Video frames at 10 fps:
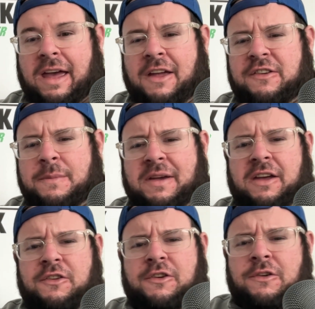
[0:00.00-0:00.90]
AJ
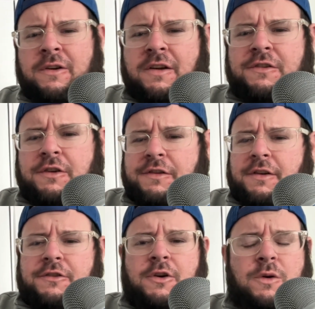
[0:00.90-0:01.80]
McKee Jr. is just
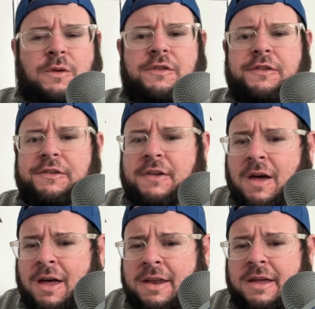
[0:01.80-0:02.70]
a total
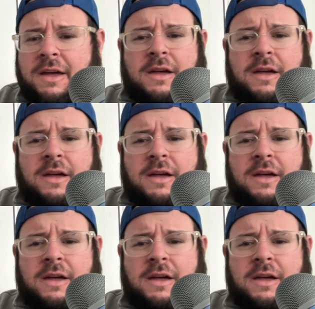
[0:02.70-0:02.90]
stud.